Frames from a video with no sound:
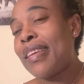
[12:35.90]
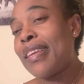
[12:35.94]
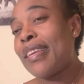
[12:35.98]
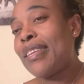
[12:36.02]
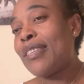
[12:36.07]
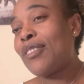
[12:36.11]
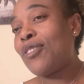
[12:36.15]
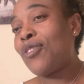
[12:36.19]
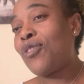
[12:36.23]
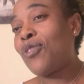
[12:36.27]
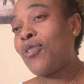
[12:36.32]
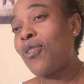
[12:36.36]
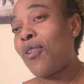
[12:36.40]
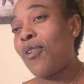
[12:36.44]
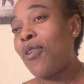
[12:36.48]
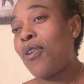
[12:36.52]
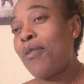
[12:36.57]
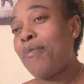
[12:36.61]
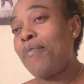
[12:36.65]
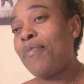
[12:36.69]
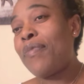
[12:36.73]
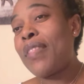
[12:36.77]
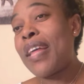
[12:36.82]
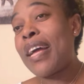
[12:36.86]

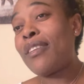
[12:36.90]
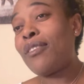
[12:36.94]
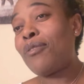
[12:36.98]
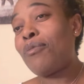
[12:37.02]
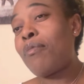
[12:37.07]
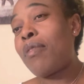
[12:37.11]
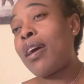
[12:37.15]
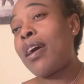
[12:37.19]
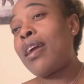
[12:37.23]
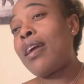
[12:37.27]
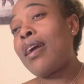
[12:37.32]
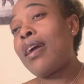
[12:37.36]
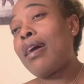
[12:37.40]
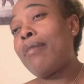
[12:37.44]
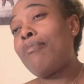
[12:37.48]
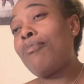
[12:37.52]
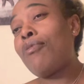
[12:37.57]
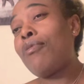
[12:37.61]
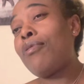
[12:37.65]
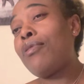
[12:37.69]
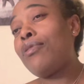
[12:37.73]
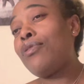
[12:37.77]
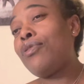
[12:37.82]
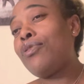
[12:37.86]
So that's why I'm
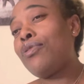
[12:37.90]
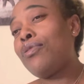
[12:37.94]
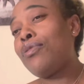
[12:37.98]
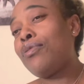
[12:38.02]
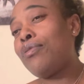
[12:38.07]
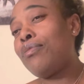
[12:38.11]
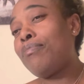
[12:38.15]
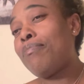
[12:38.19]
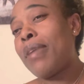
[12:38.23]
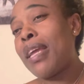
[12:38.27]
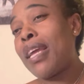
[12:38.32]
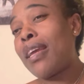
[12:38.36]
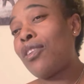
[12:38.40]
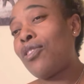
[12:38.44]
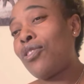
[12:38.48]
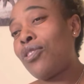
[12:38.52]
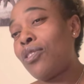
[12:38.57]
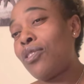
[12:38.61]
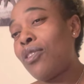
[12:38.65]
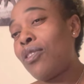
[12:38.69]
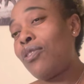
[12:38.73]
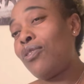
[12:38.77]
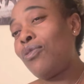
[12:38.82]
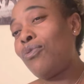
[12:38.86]
going to make
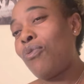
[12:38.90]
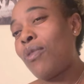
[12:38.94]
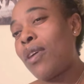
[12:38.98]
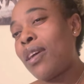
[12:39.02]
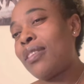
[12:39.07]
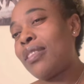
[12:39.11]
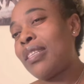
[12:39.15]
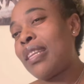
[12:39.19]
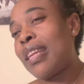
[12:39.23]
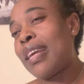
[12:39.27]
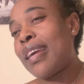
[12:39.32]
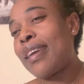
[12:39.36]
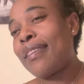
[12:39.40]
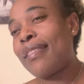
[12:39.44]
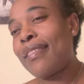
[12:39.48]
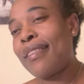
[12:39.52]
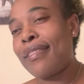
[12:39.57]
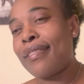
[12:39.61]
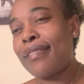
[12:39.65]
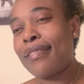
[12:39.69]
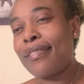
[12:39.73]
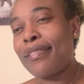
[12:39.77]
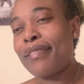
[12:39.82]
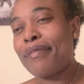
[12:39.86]
short ones like
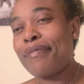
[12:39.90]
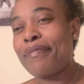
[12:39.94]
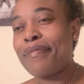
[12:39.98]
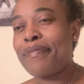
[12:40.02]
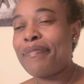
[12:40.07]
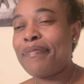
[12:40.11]
this.